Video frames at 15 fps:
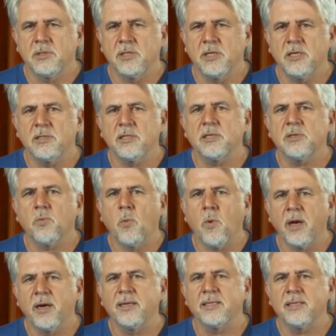Jesus
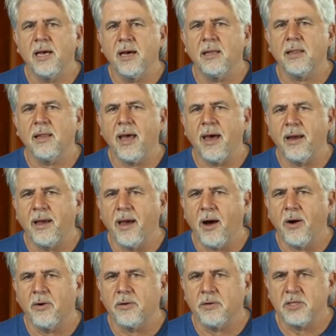wonders out loud how
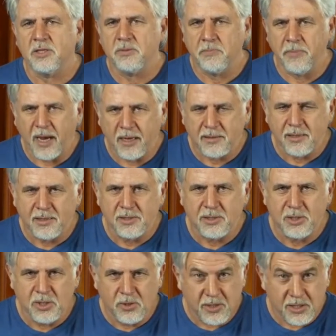a respected
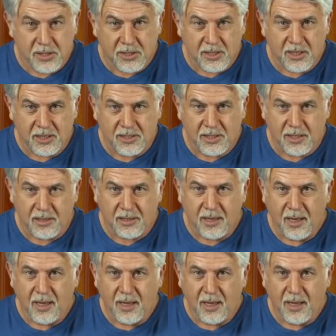Jewish teacher